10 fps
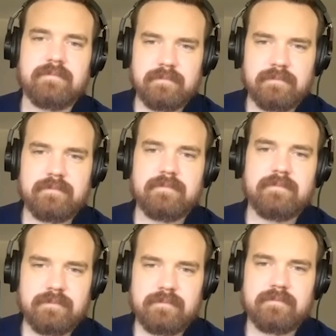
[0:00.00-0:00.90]

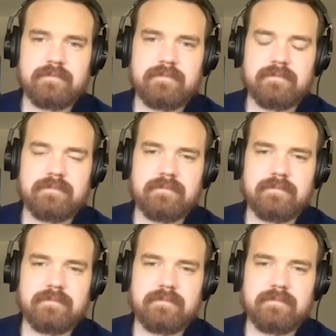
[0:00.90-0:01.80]

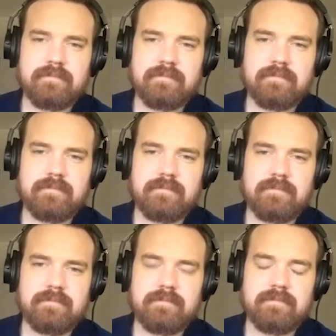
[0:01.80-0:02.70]

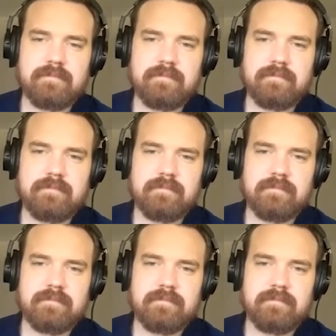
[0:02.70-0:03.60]

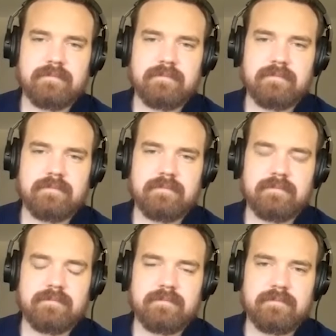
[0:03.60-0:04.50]

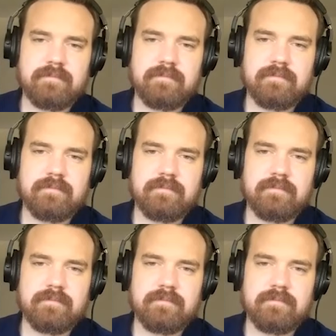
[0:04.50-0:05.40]

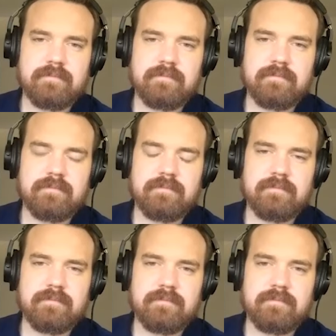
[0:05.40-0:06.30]

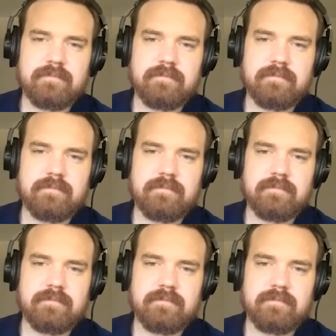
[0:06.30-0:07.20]

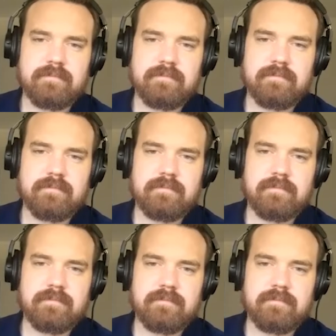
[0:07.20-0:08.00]
(silent)